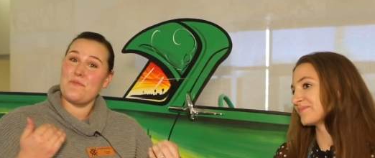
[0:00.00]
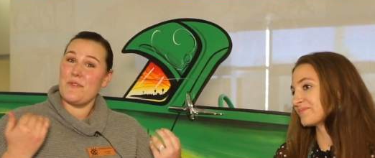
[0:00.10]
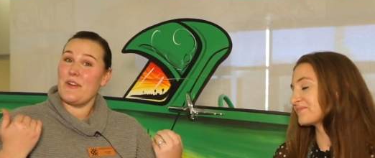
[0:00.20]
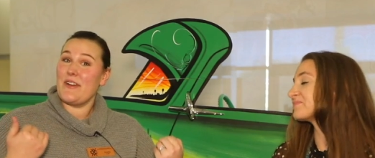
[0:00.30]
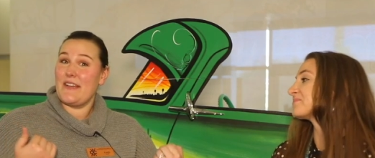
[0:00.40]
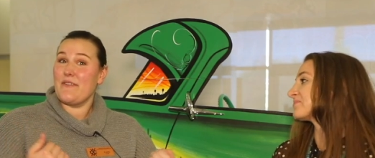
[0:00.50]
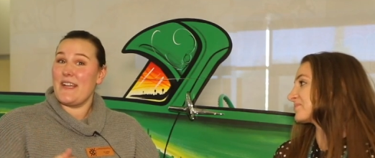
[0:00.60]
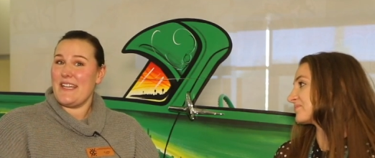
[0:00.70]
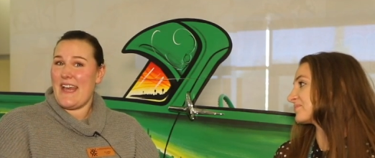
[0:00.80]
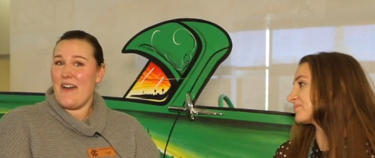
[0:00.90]
Speaker 1: we are in
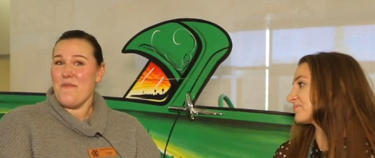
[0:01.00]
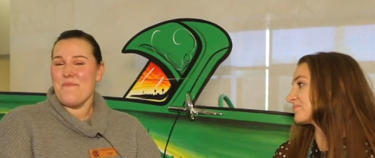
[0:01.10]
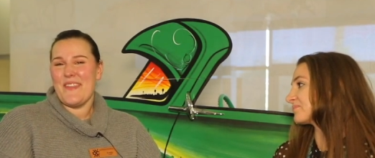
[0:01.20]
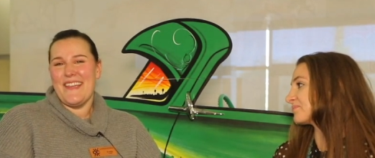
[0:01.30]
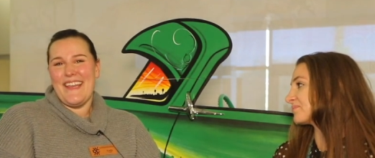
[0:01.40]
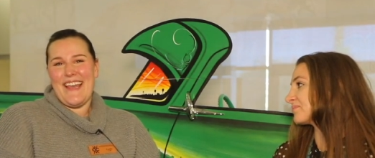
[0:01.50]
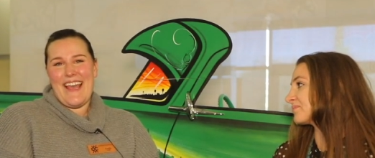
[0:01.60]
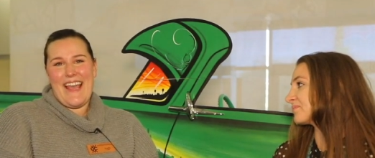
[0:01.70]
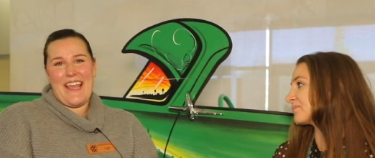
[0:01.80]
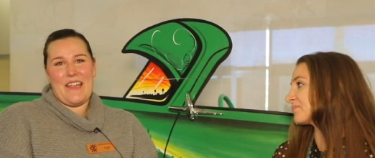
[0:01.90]
right now.
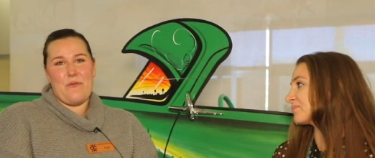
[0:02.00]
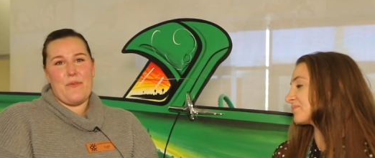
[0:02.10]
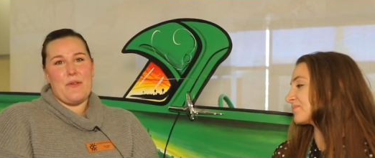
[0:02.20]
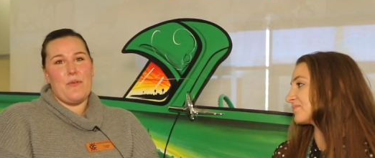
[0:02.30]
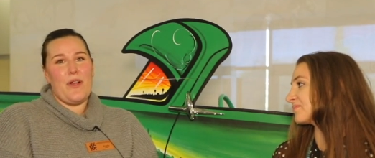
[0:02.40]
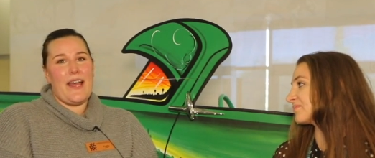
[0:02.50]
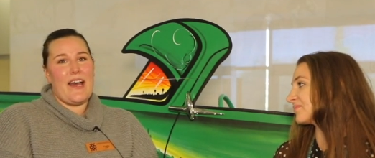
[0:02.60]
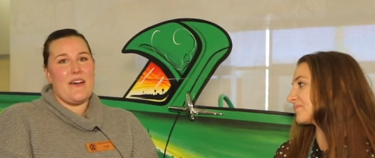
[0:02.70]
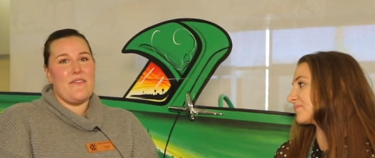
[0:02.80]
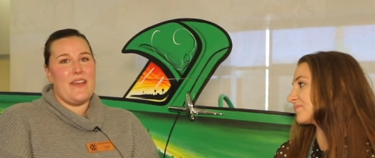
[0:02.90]
And we will
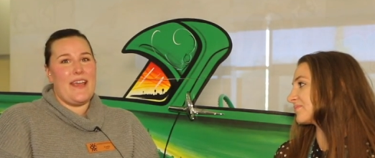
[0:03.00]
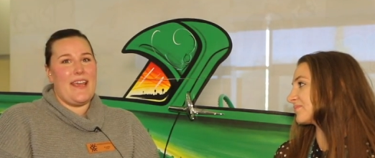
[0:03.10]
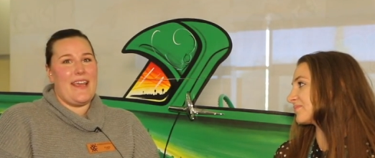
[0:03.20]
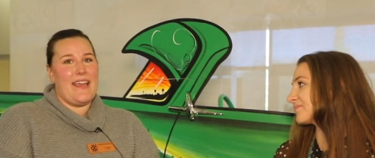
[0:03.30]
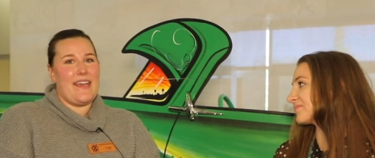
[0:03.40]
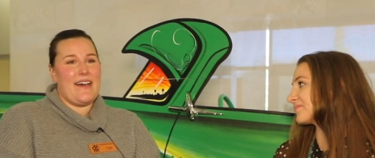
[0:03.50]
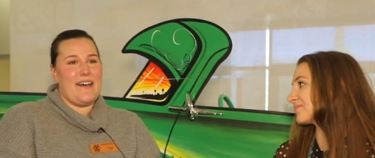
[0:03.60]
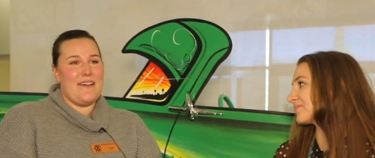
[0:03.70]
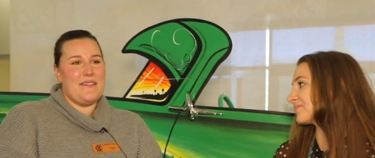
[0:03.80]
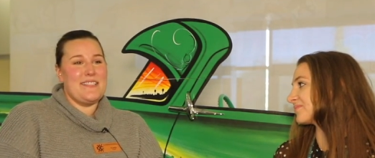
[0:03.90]
have a
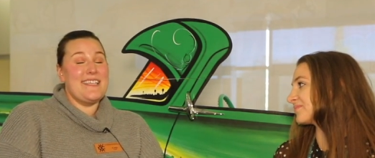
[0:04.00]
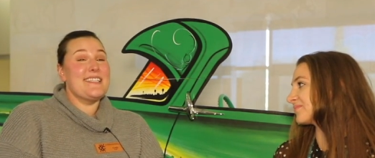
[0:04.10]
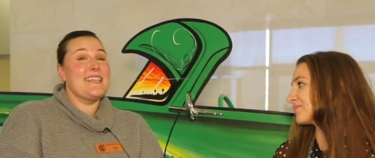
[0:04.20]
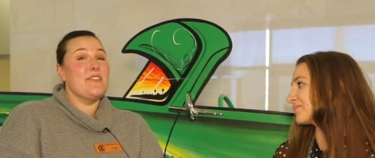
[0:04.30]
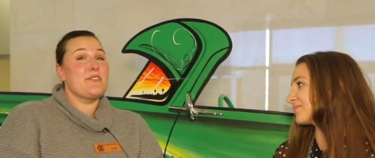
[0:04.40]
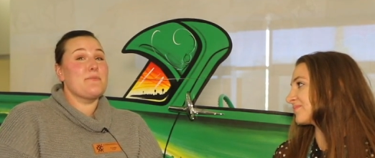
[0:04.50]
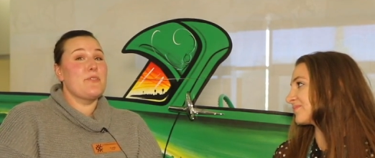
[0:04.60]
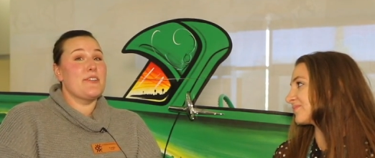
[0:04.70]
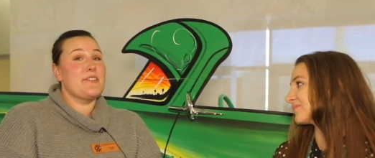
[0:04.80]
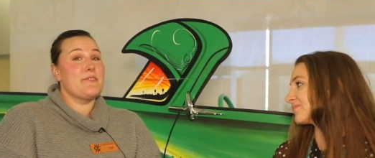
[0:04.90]
uh, Dia de los
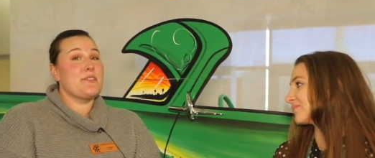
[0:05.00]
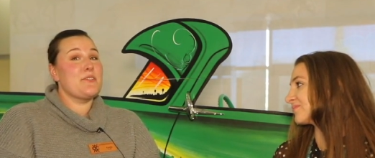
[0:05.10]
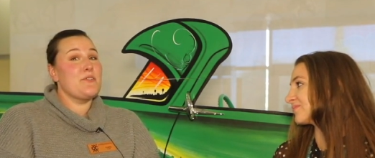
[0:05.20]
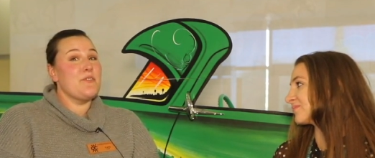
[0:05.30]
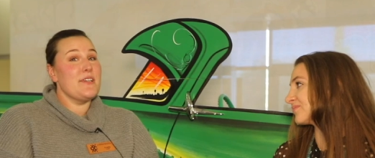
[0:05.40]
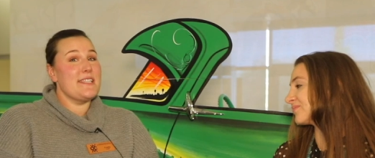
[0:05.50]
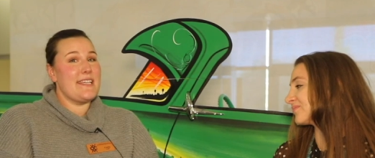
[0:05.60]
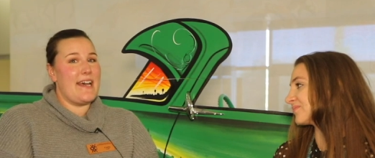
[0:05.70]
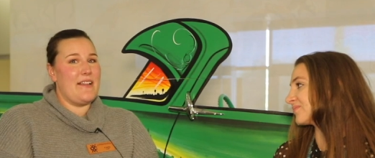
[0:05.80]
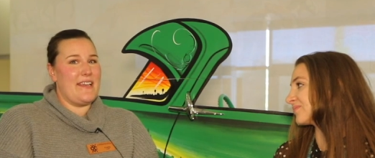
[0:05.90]
Muertos
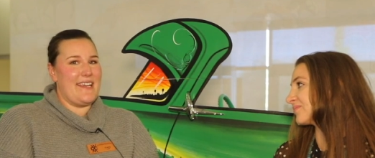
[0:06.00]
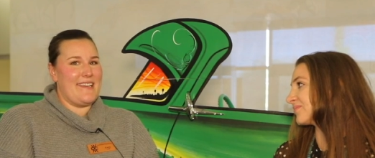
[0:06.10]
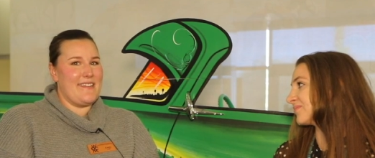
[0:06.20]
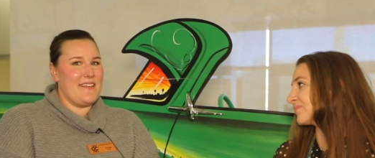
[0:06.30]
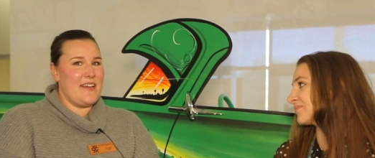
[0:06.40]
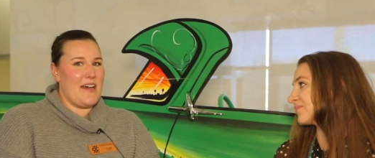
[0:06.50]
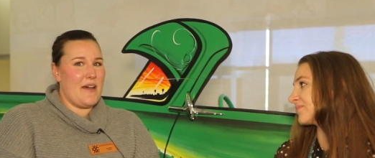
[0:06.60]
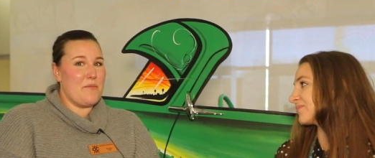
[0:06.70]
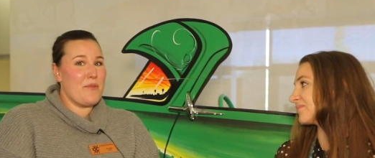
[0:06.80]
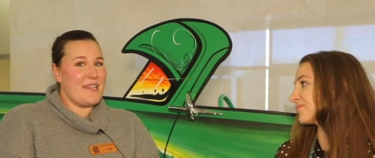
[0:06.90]
storytelling
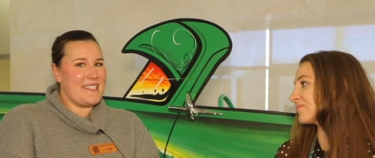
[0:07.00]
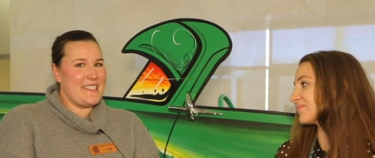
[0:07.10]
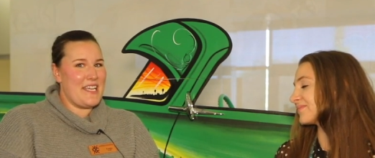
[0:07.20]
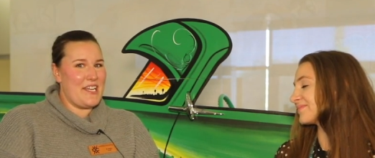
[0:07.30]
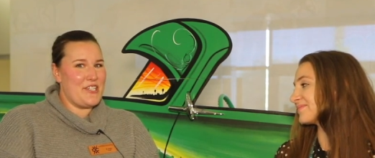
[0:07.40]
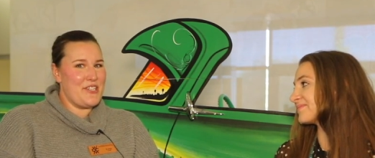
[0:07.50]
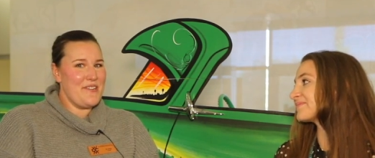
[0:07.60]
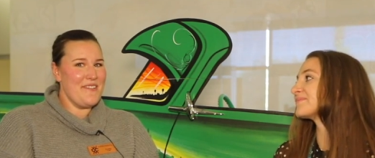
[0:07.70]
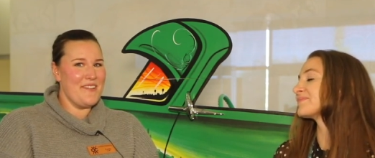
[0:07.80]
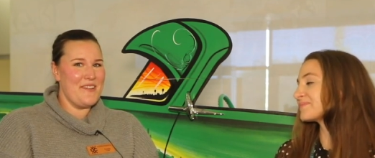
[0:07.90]
uh,
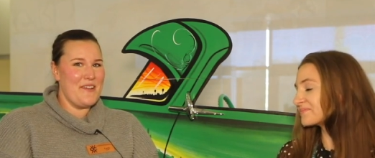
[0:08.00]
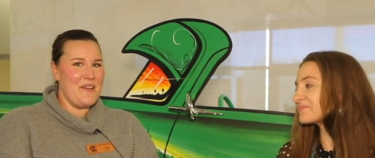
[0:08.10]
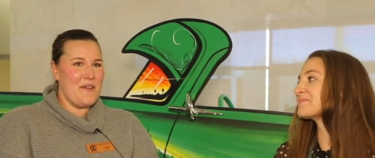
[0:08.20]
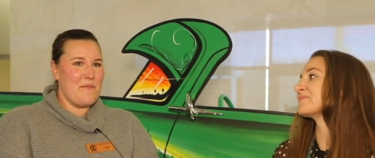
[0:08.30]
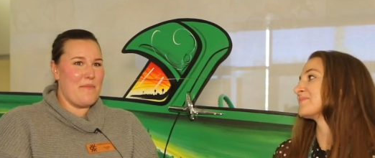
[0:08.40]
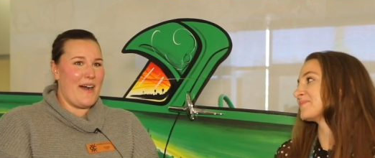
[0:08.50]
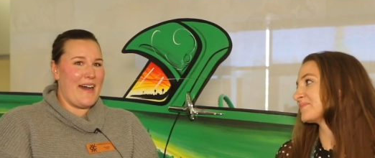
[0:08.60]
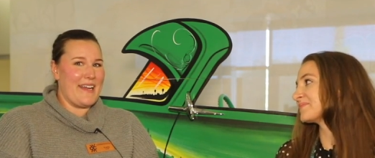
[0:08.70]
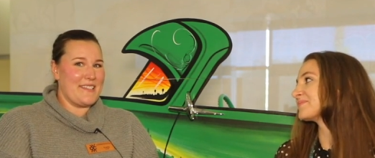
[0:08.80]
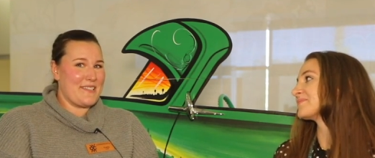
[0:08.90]
presentation
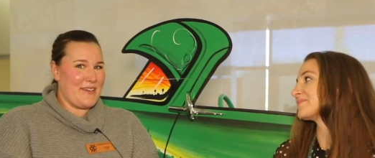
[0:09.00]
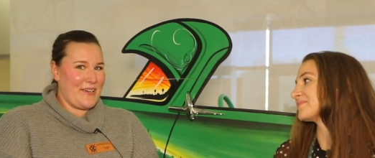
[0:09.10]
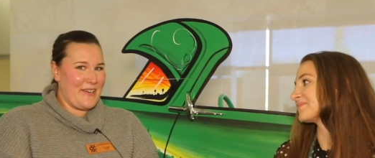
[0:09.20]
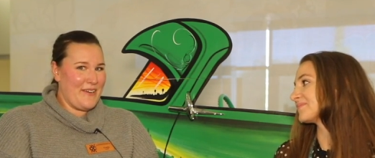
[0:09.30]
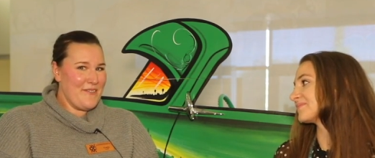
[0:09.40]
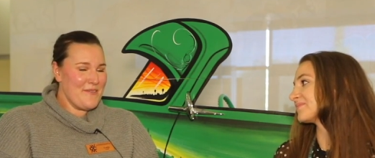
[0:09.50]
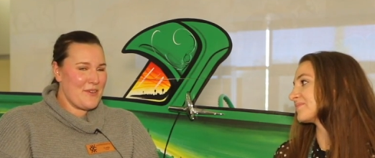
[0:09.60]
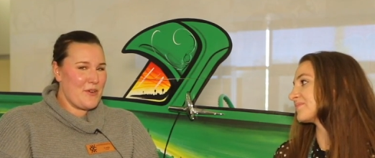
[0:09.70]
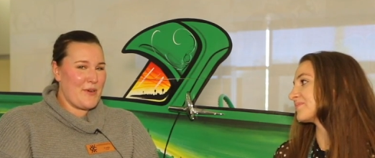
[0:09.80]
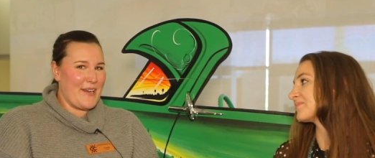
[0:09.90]
by Zarco
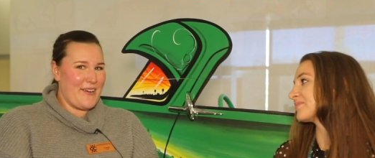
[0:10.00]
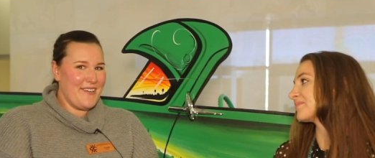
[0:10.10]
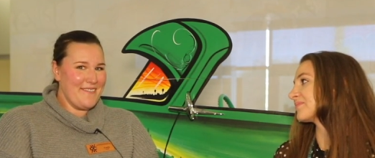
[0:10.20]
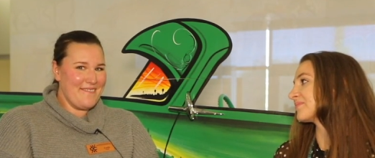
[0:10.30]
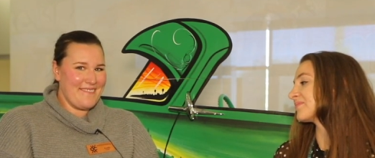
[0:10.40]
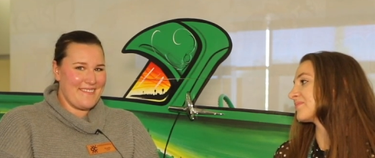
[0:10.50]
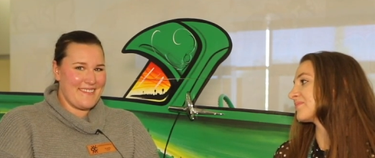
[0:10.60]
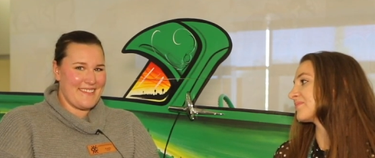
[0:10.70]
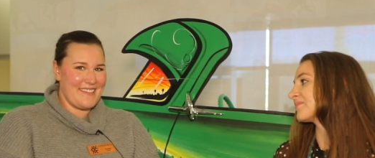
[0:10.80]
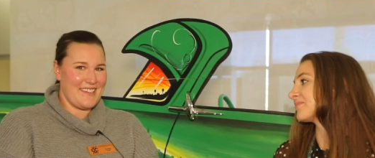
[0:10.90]
Guerra.
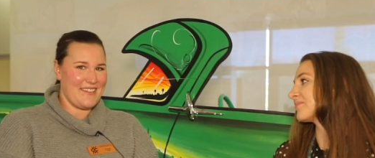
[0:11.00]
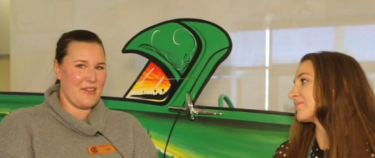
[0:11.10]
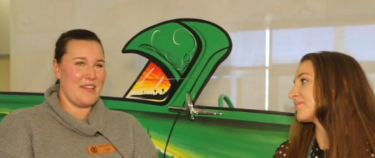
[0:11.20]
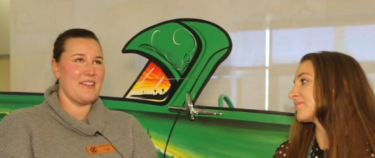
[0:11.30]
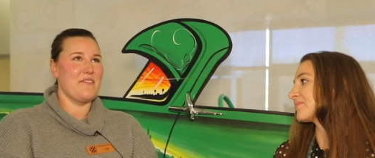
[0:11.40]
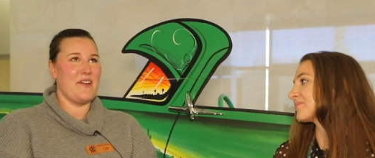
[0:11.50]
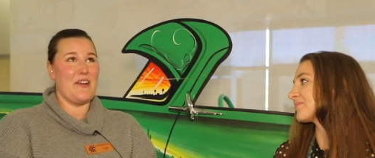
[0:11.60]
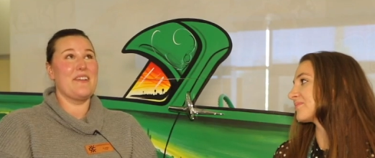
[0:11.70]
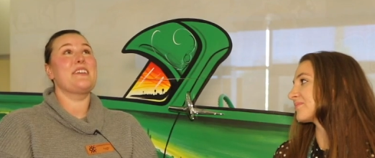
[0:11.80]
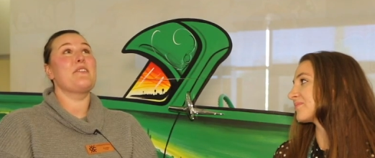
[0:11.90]

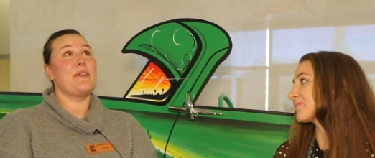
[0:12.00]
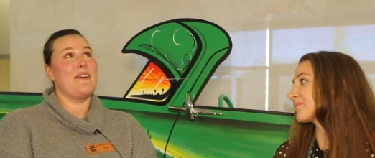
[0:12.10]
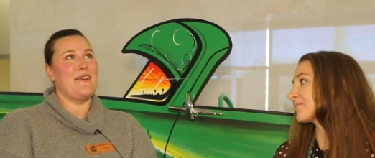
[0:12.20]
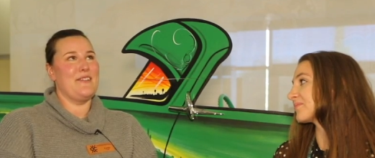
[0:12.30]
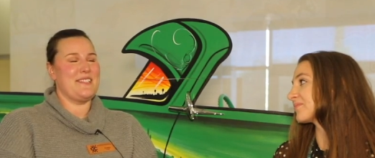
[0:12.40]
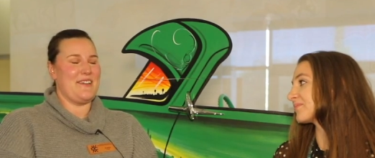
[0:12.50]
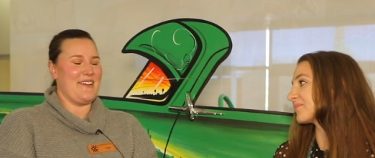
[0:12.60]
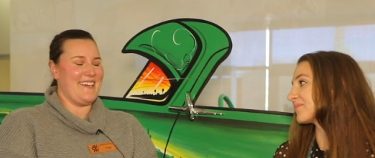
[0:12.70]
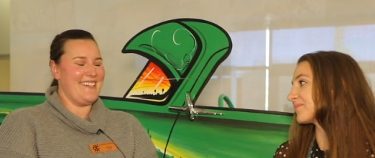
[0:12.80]
Guerrero, sorry.